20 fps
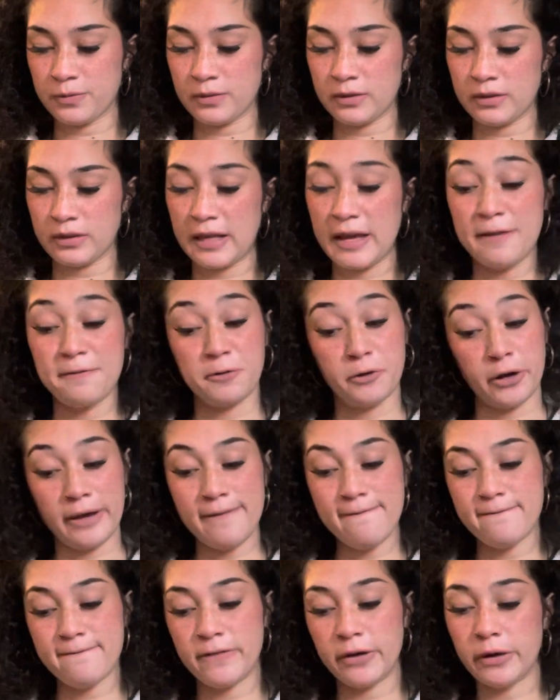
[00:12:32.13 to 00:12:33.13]
They have
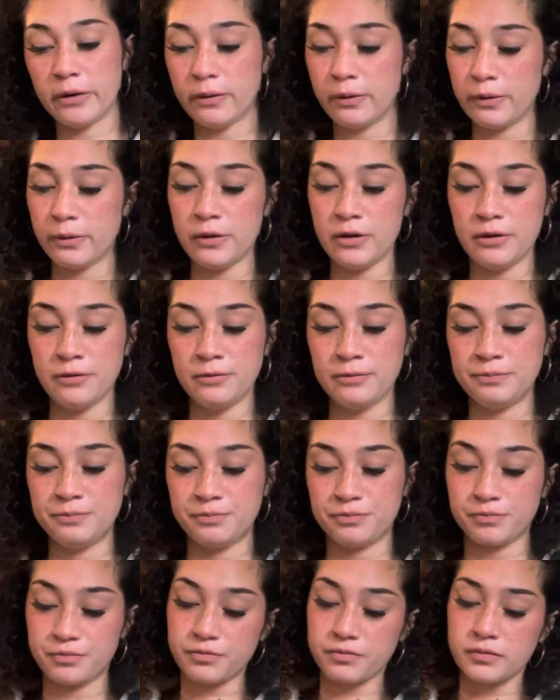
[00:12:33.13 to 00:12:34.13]
great food.
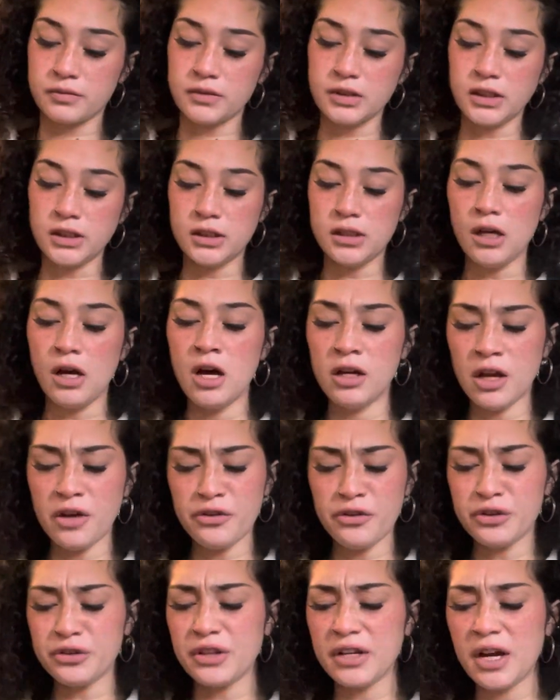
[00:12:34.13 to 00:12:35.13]

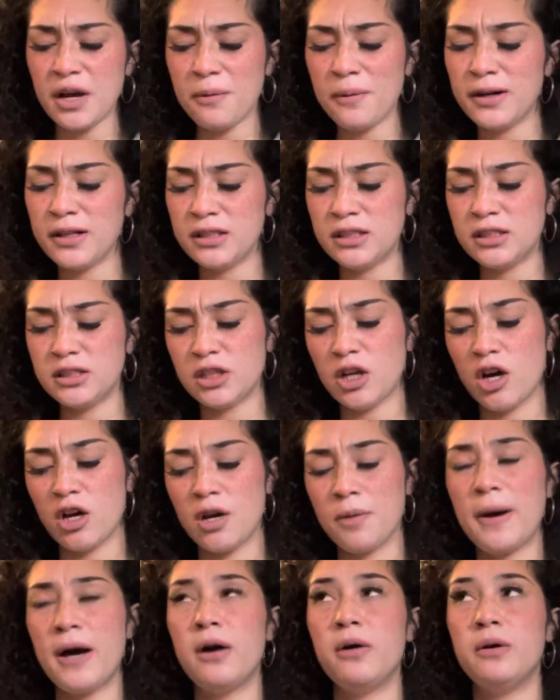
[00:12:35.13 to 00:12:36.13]
Another thing I wanted to talk
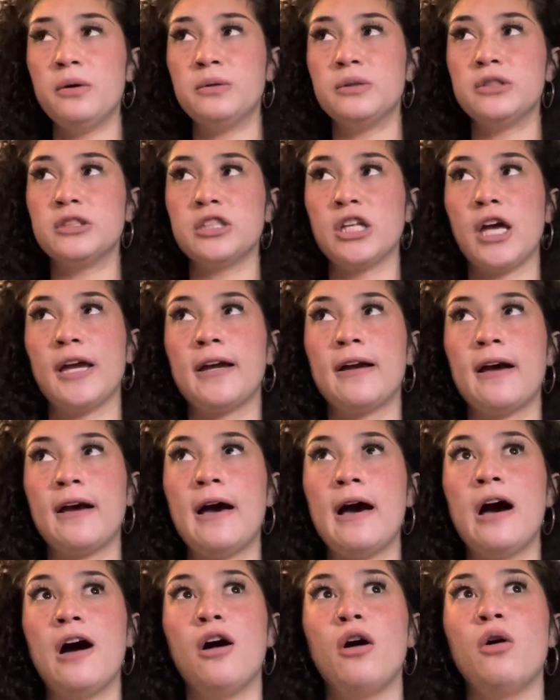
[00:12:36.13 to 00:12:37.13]
about was like
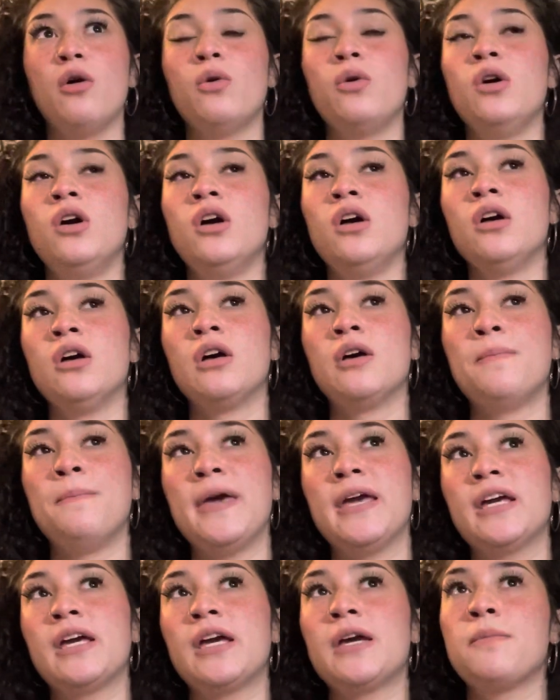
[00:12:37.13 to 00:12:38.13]
how
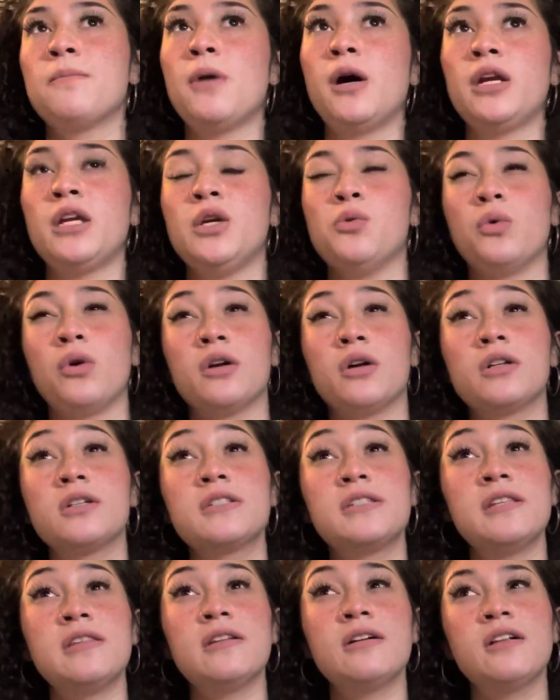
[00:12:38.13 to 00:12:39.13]
making money
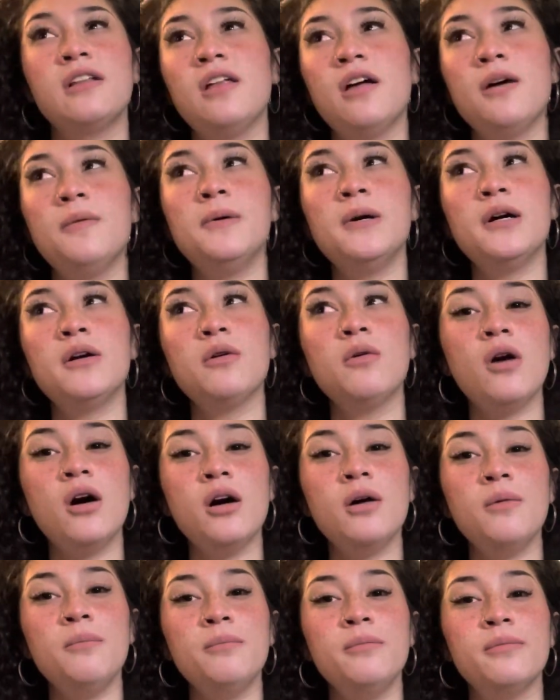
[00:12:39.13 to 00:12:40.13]
works in the club on
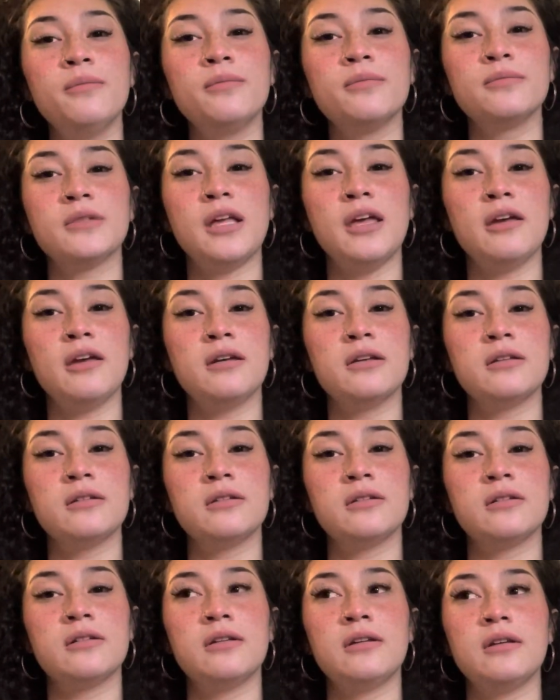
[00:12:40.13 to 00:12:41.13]
Guam. Like
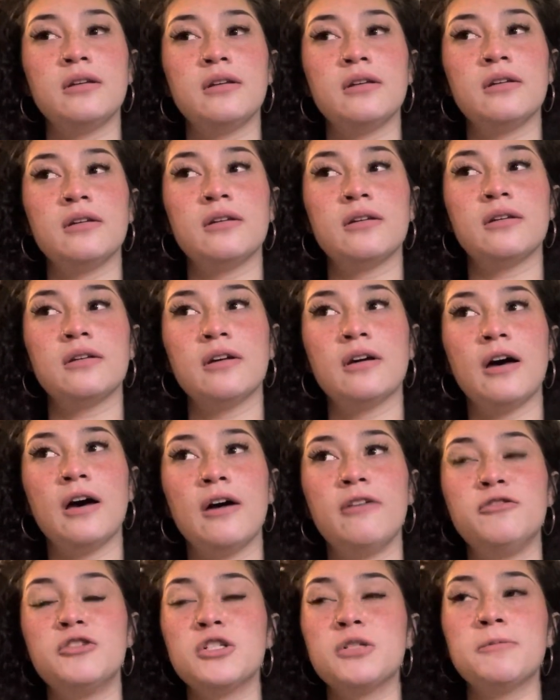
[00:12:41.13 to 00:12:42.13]

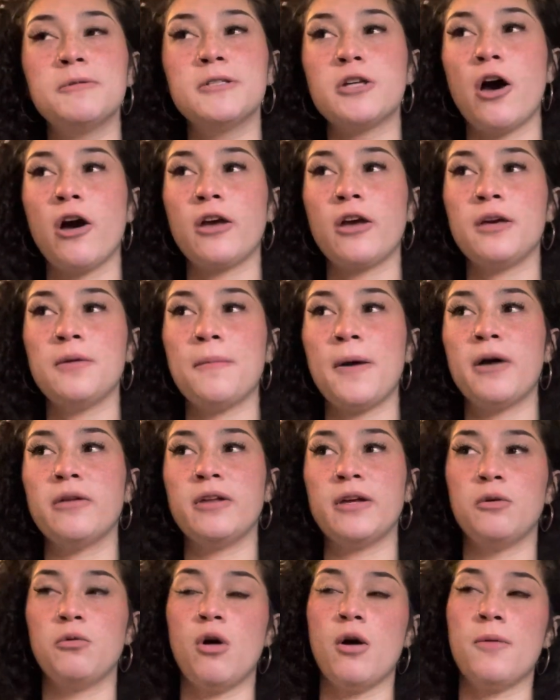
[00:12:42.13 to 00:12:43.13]
I've just been talking about
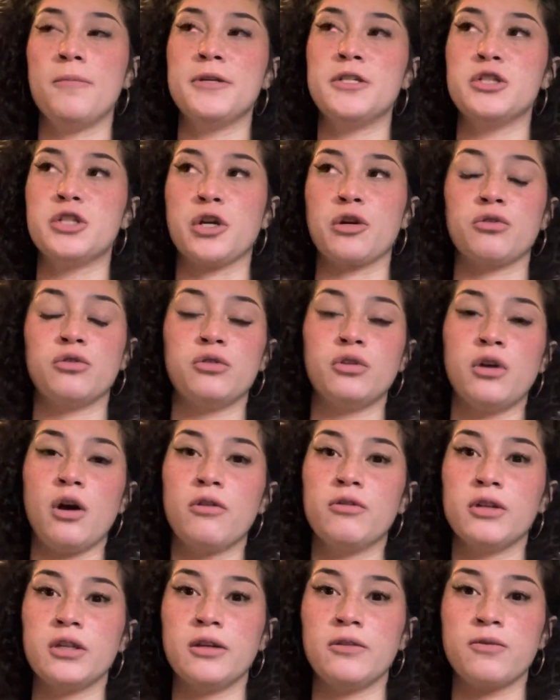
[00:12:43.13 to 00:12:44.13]
like Guam in general, not
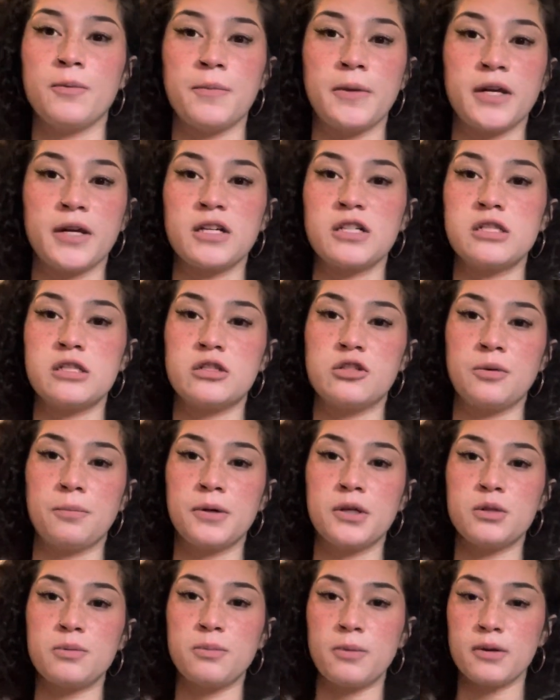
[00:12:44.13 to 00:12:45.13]
really from like a
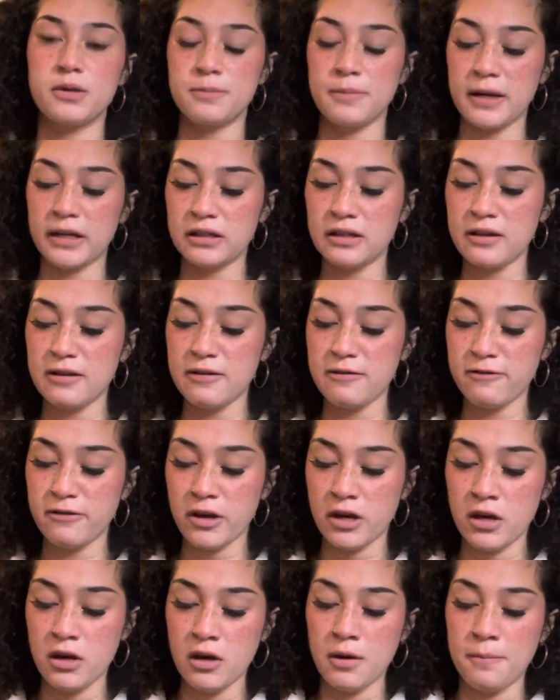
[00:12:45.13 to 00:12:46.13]
stripper's perspective,
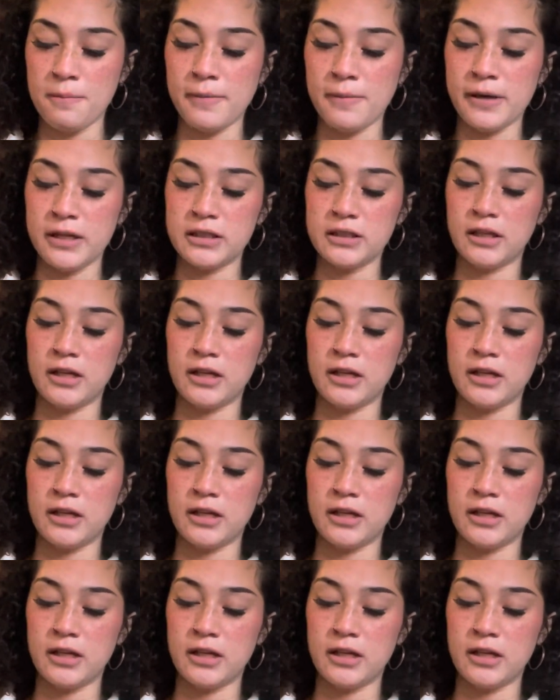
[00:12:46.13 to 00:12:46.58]
but